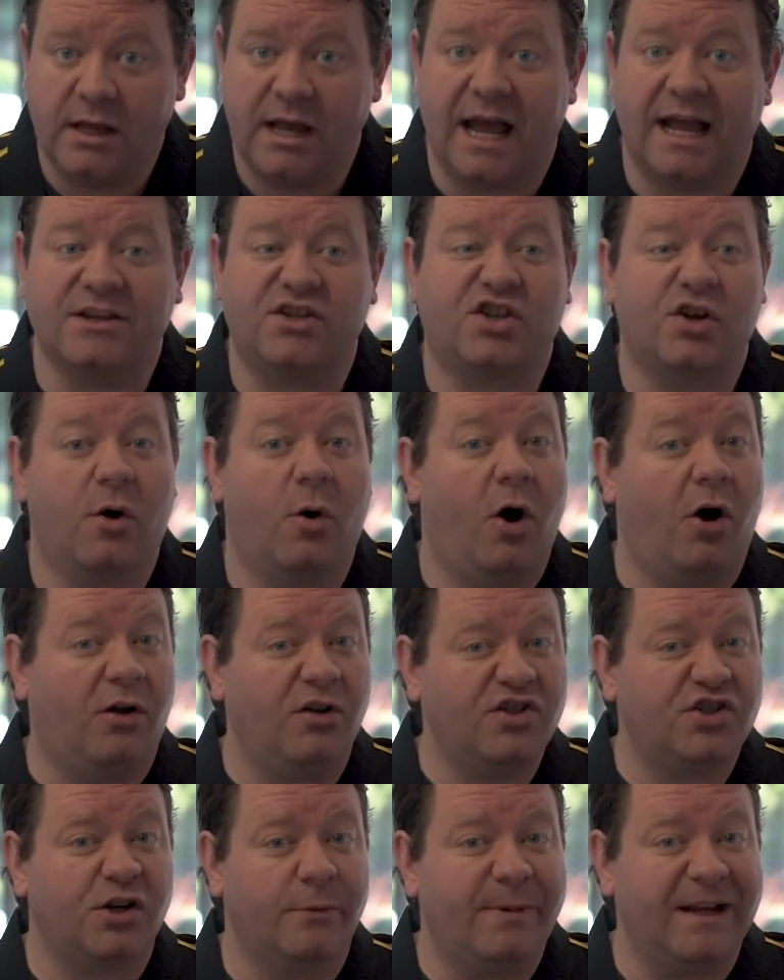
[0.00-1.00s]
And so
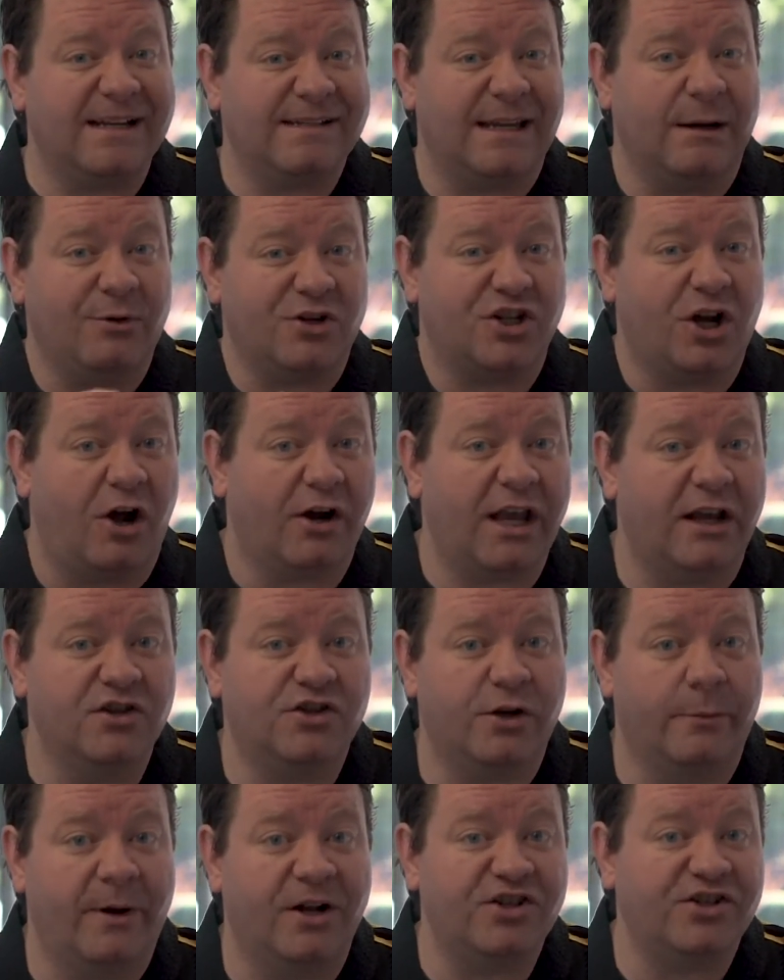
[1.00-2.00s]
also because they were talking
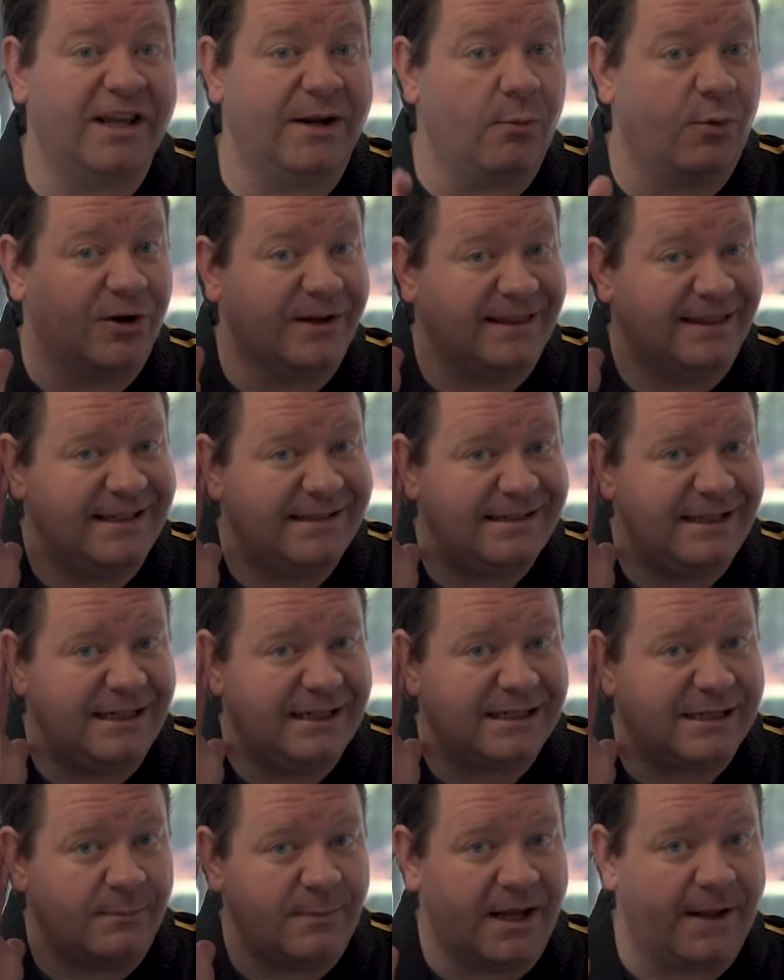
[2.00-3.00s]
so much, they weren't
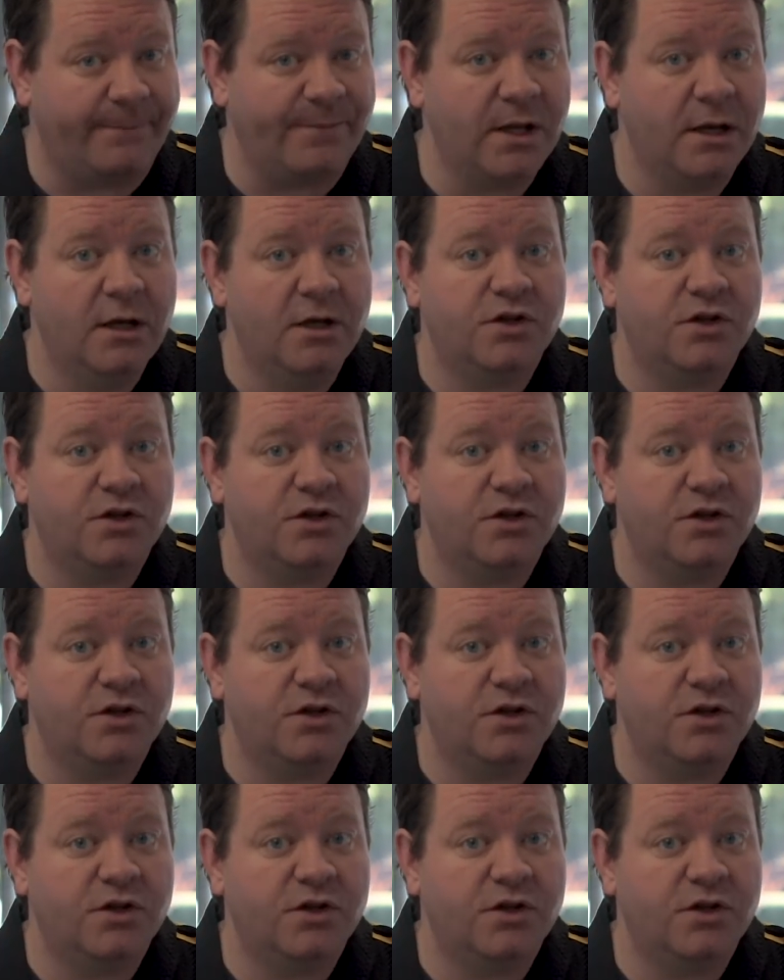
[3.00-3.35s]
listening to me.